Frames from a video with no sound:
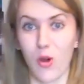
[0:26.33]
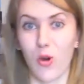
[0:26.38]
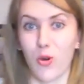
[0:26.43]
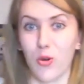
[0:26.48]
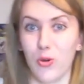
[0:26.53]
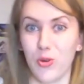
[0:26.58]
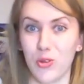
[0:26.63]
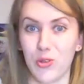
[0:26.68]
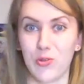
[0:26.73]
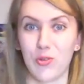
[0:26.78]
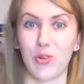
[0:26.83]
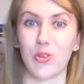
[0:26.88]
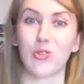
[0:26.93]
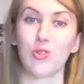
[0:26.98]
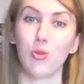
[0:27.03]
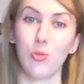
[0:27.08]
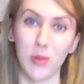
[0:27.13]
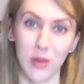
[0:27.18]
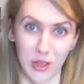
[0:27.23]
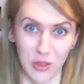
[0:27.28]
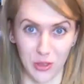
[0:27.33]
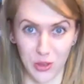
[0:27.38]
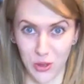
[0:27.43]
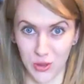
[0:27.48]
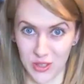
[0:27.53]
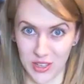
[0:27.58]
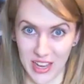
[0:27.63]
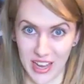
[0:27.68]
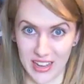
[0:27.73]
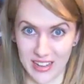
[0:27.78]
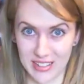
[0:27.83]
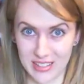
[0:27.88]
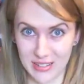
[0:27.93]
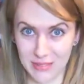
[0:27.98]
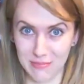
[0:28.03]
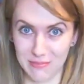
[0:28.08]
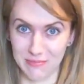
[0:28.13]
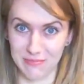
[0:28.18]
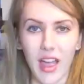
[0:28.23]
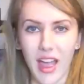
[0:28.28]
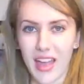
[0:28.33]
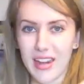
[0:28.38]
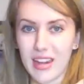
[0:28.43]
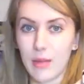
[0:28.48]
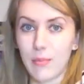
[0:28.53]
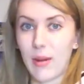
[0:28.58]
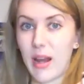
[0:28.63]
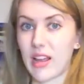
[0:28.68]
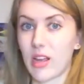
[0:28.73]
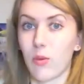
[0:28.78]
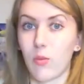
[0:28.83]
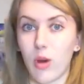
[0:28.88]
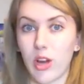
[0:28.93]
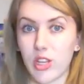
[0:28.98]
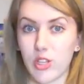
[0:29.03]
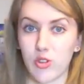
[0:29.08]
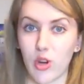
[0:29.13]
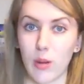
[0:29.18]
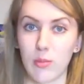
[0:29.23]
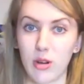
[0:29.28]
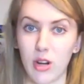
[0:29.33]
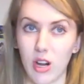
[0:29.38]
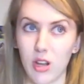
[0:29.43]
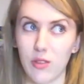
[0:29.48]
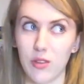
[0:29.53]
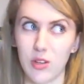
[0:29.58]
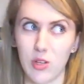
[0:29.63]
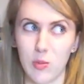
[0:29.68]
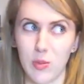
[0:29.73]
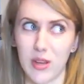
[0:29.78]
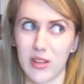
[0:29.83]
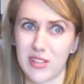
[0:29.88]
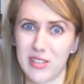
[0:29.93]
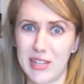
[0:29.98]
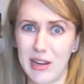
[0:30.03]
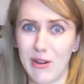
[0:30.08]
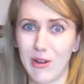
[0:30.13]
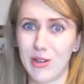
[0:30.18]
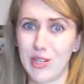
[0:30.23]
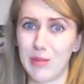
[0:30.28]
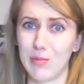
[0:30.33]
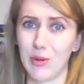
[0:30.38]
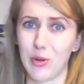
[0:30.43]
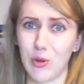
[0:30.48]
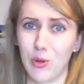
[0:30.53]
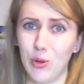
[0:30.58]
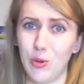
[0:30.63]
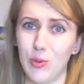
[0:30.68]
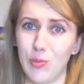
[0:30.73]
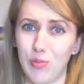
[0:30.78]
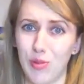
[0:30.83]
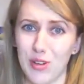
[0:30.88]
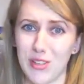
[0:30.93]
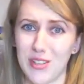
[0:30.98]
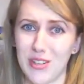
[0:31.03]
and goggles for a swimming enthusiast. Any black and white striped clothing to be a stereotypical